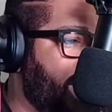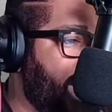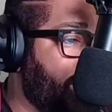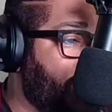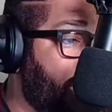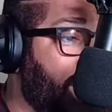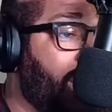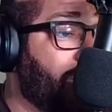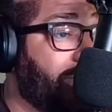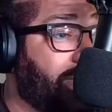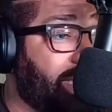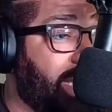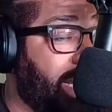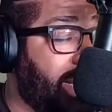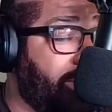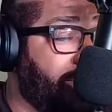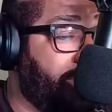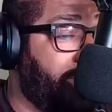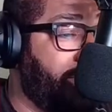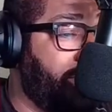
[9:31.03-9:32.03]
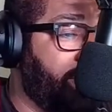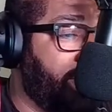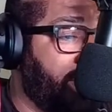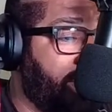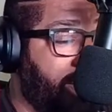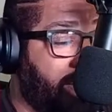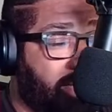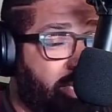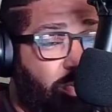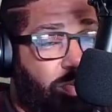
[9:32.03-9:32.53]
That's what I'm saying.
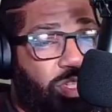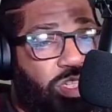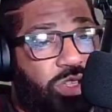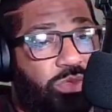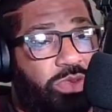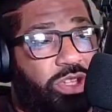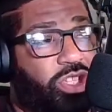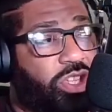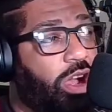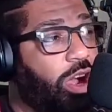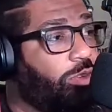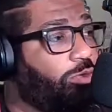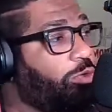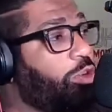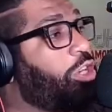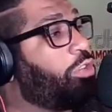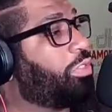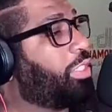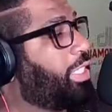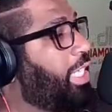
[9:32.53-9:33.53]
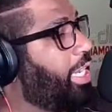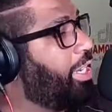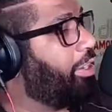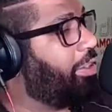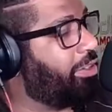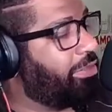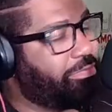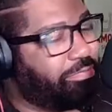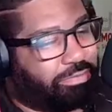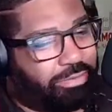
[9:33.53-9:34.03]
So we saw a real
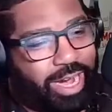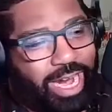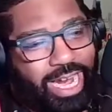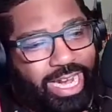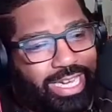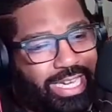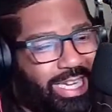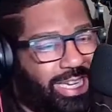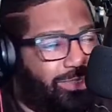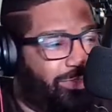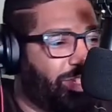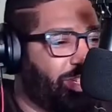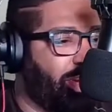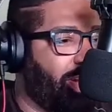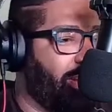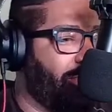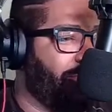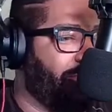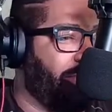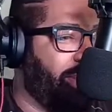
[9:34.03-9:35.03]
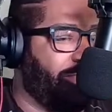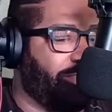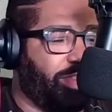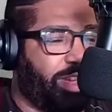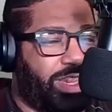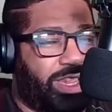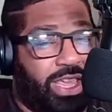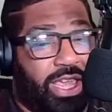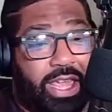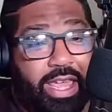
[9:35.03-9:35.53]
singer, Brandy. We saw her
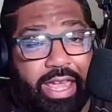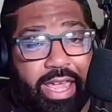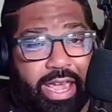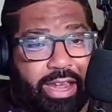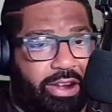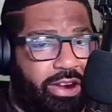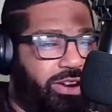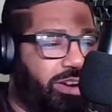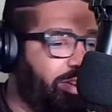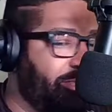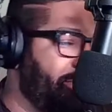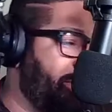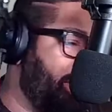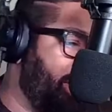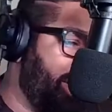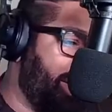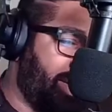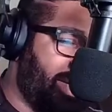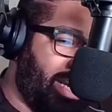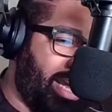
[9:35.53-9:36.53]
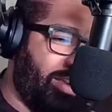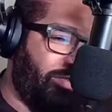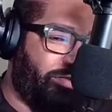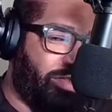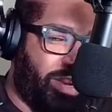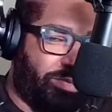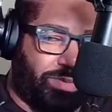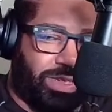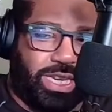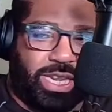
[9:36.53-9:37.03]
briefly. And her and Monica, they
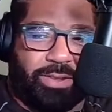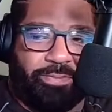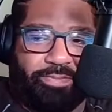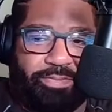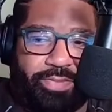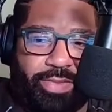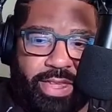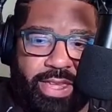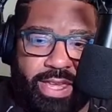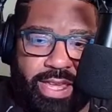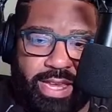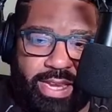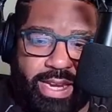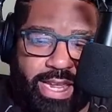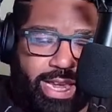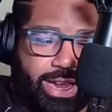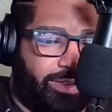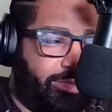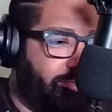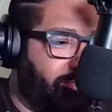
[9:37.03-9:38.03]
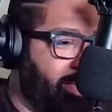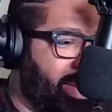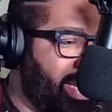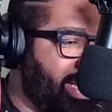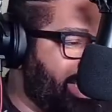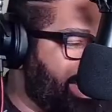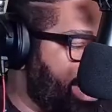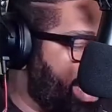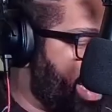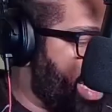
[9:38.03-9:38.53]
ripped it. Now,
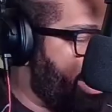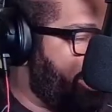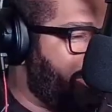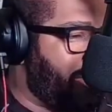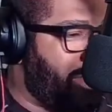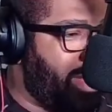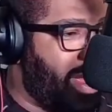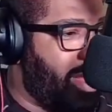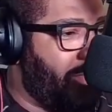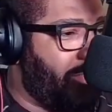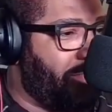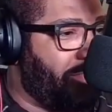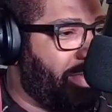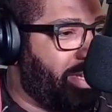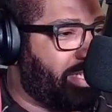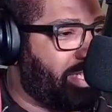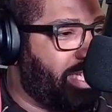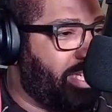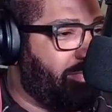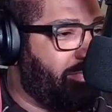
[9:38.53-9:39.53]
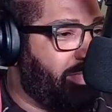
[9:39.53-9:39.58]
Ray J, I don't know how much he